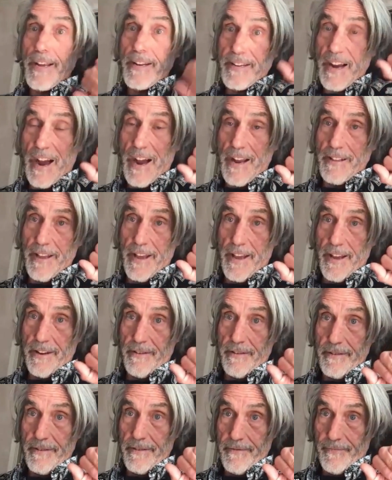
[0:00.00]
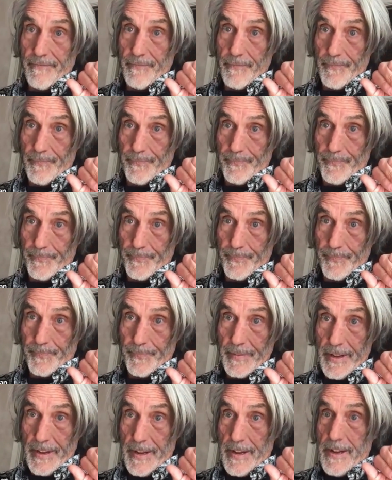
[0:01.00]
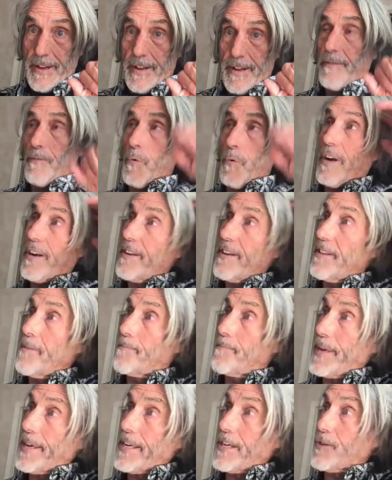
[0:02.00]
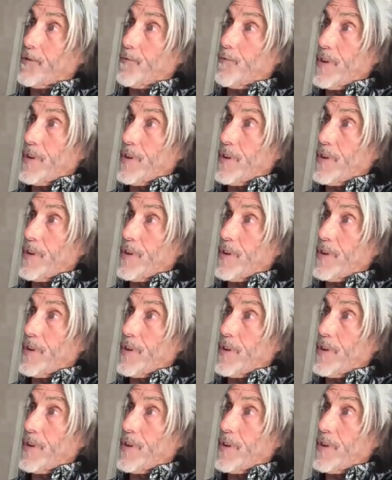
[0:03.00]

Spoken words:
Thailand. One of the biggest